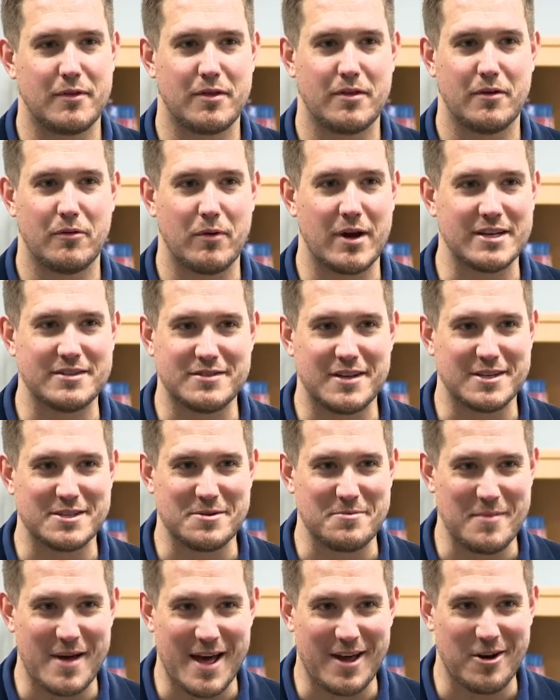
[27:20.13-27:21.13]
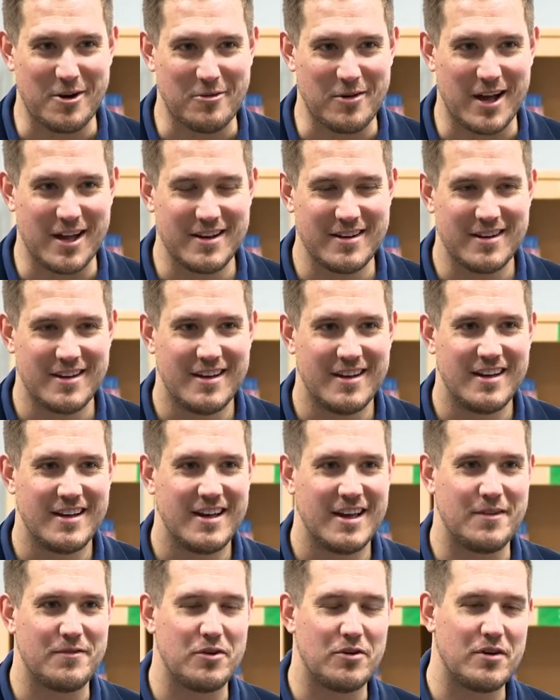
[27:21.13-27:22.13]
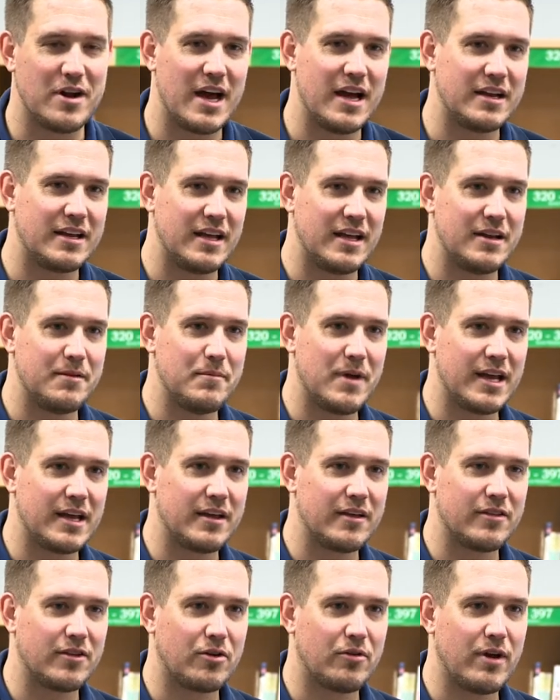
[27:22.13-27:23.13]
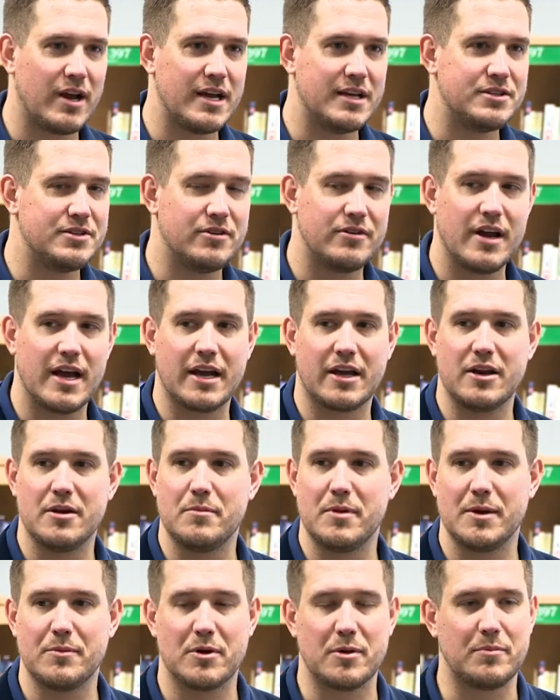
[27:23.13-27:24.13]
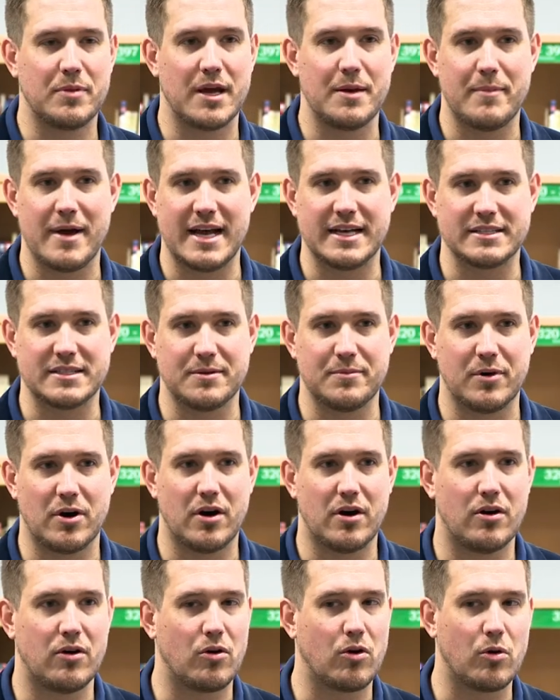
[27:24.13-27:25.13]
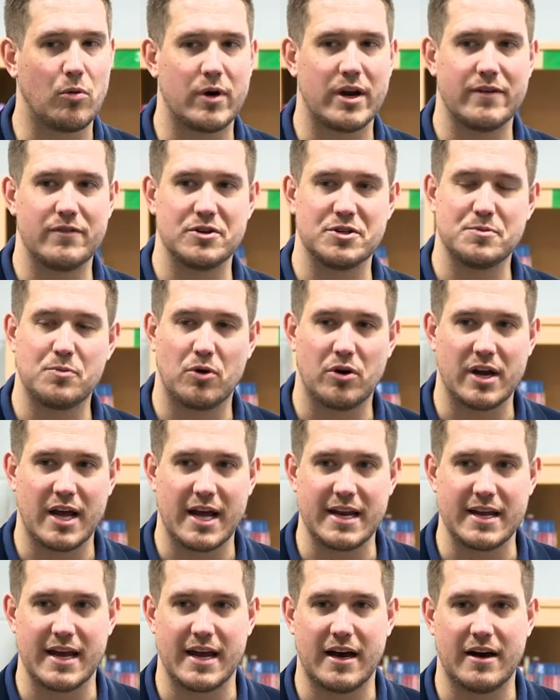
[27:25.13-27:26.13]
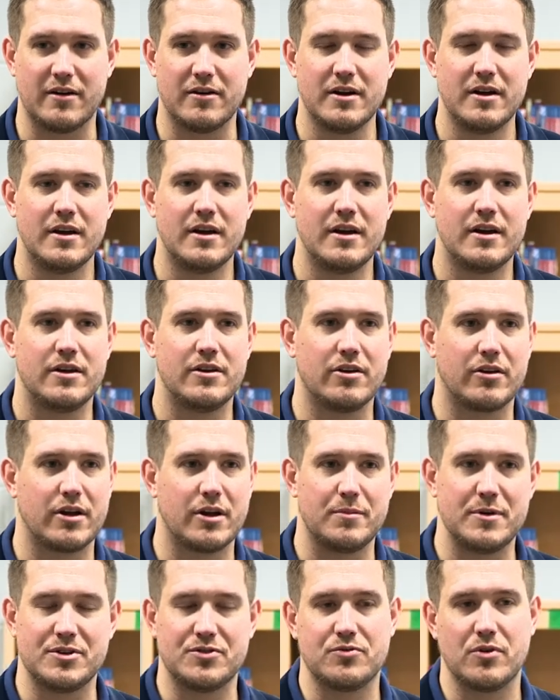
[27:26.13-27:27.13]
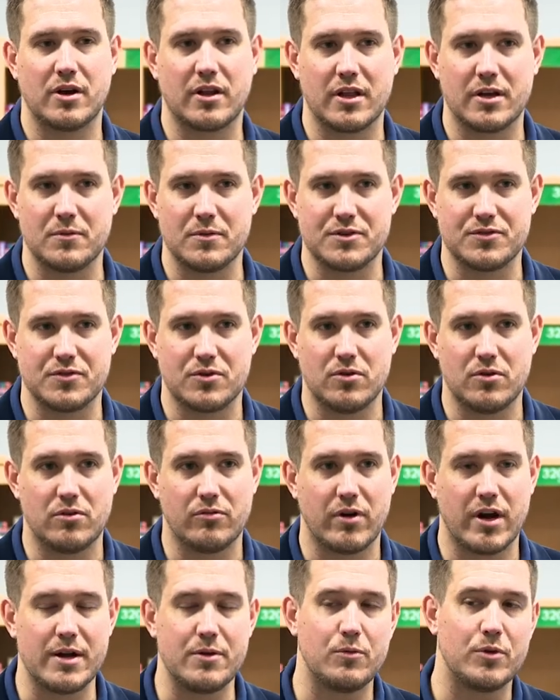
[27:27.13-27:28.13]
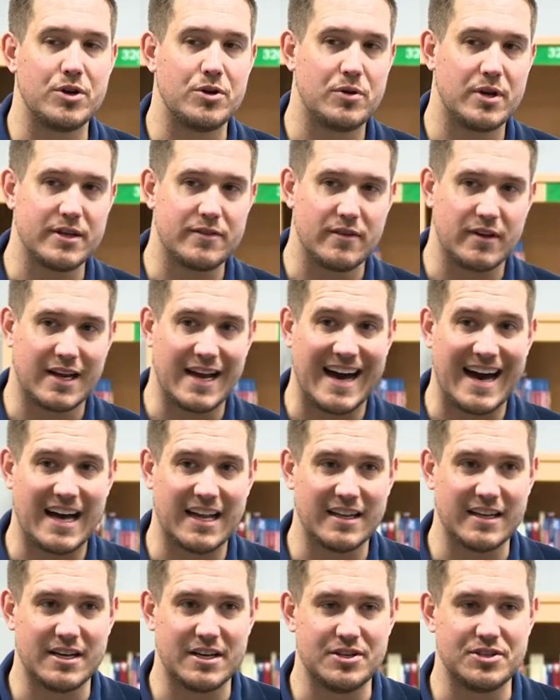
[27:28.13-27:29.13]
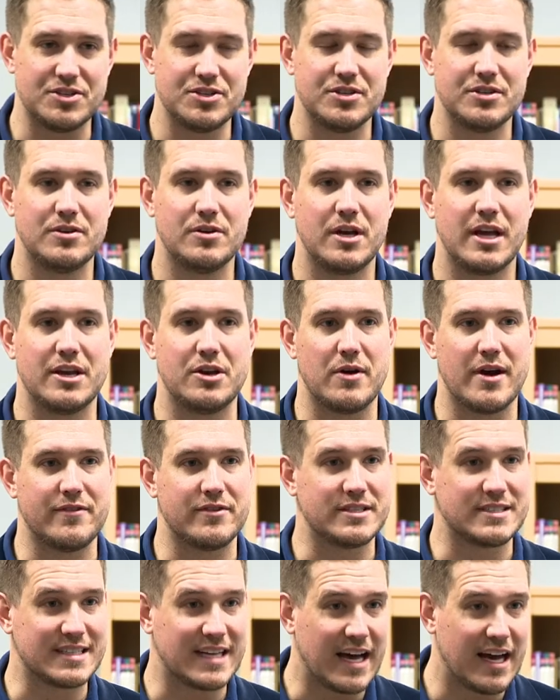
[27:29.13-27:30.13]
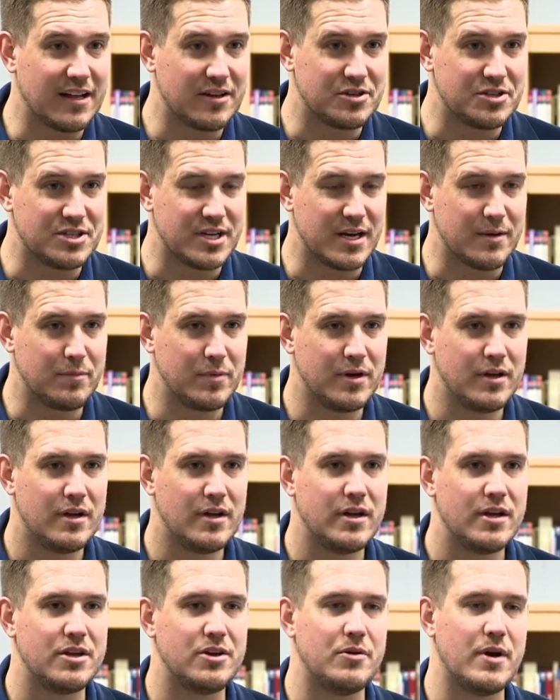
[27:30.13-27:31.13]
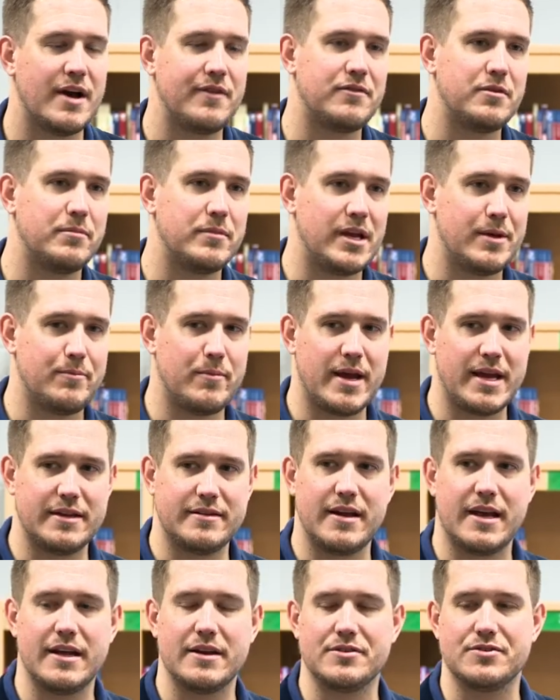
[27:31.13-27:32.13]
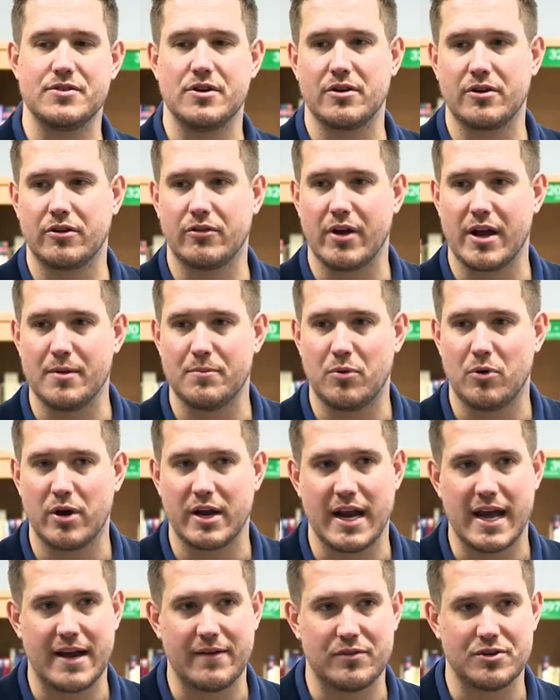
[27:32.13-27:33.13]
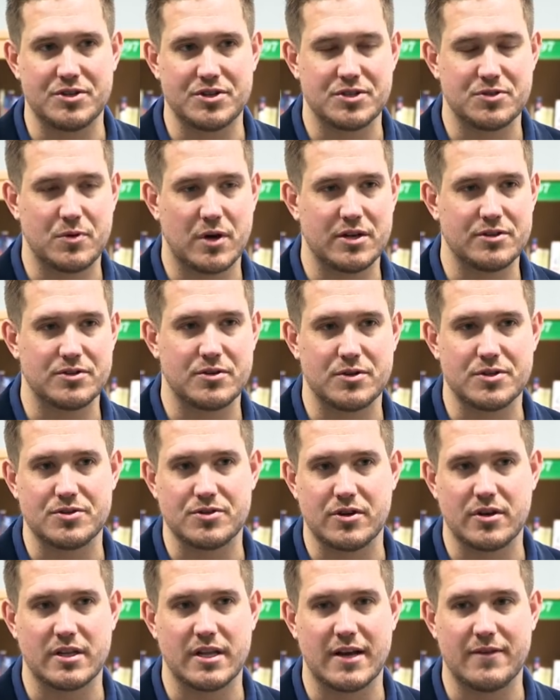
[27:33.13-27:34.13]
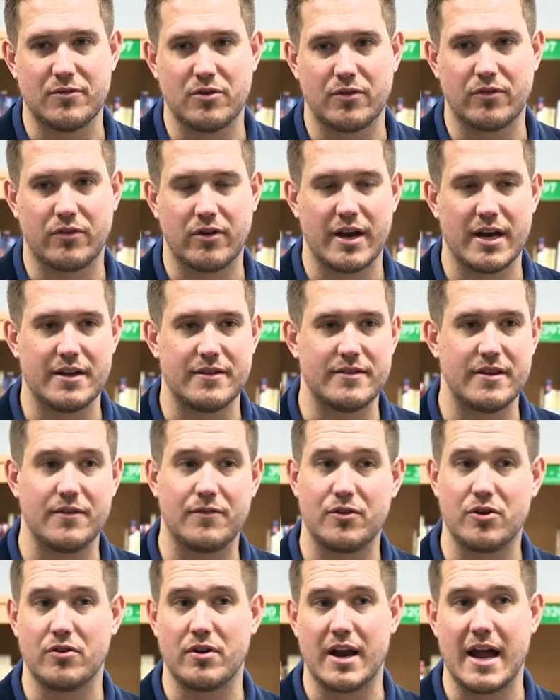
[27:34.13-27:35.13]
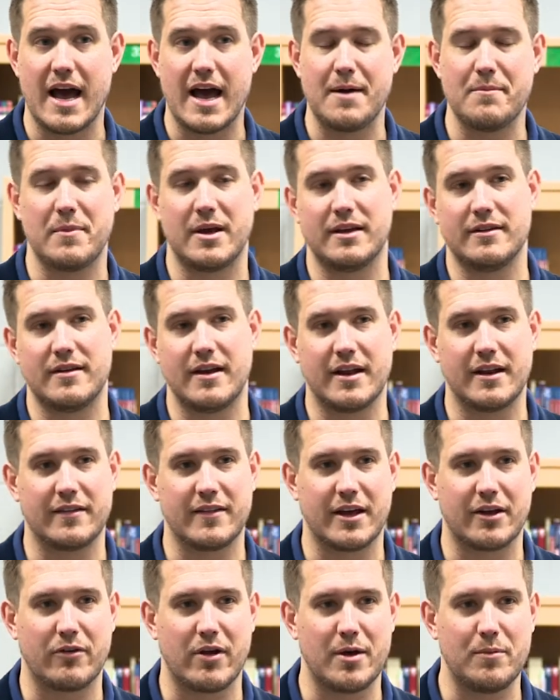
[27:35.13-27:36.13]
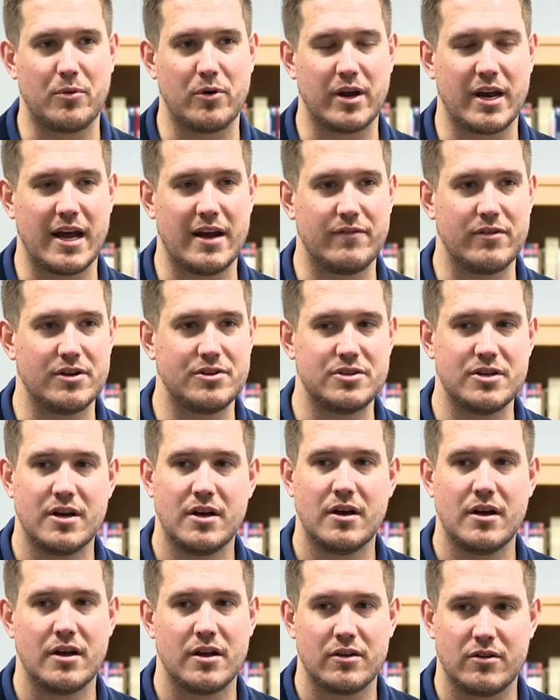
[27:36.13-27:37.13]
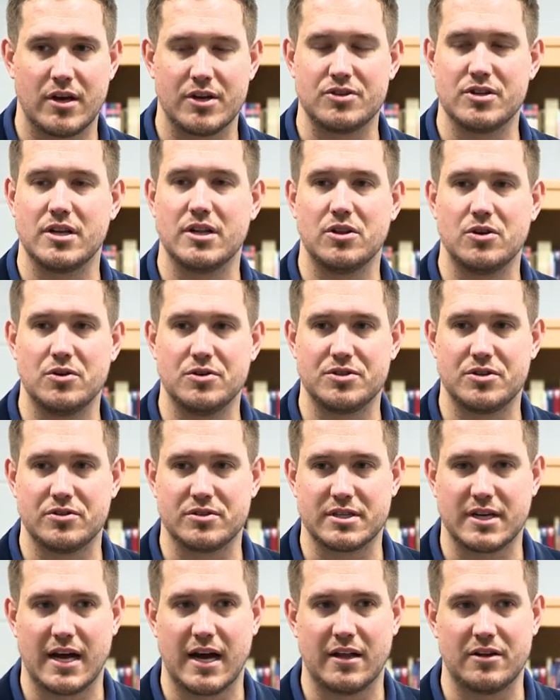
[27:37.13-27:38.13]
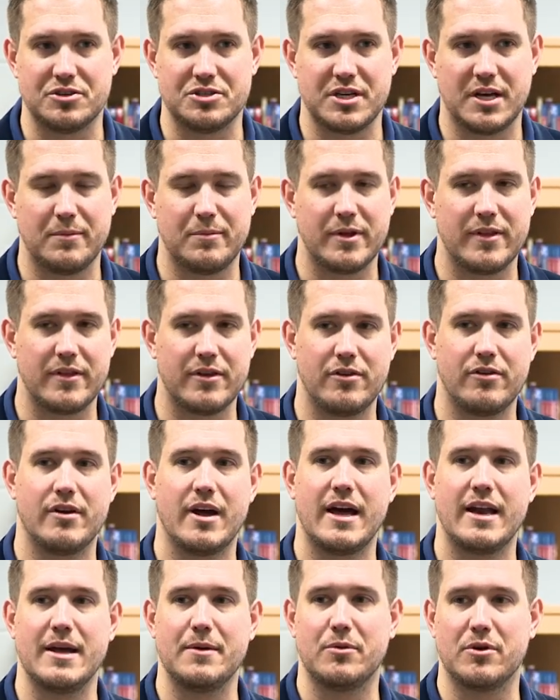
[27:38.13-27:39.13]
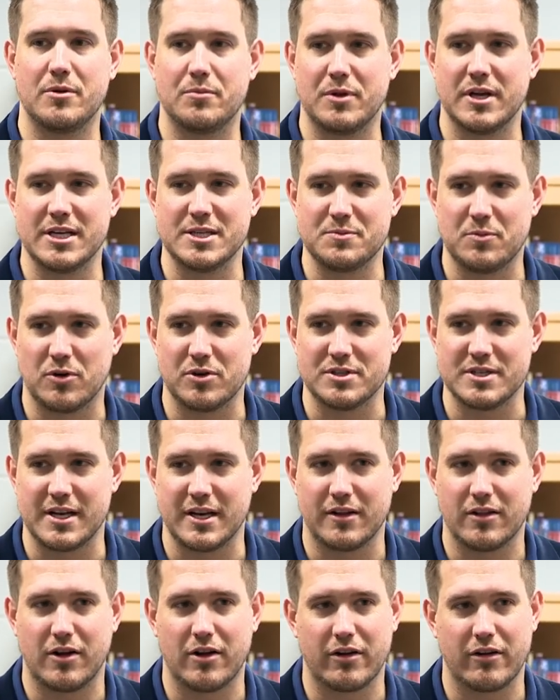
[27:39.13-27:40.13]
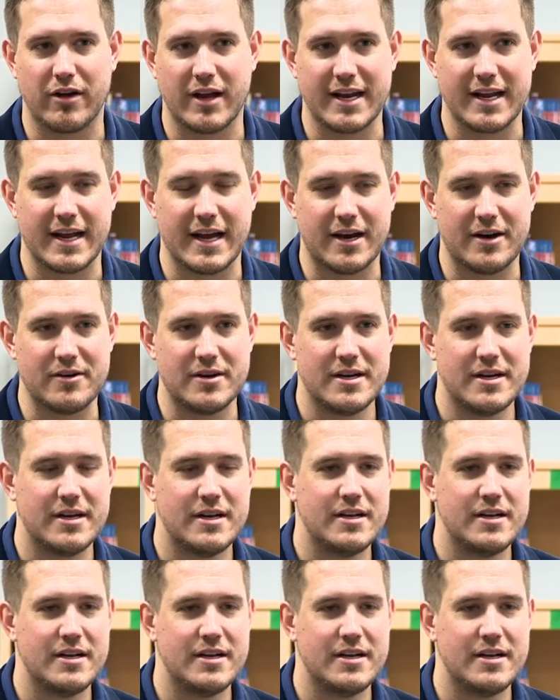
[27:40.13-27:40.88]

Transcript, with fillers: the rest doesn't matter, right? If you're not getting, making the grades, you're not going to be able to play basketball or whatever sport anyhow. You're going to be struggling with school, right? When you get to college and you have a scholarship, you have to maintain a certain grade point average as well, so a certain level of grades. If you're not maintaining that grade point average, you actually lose your scholarship and then you're not able to play sports any longer anyhow.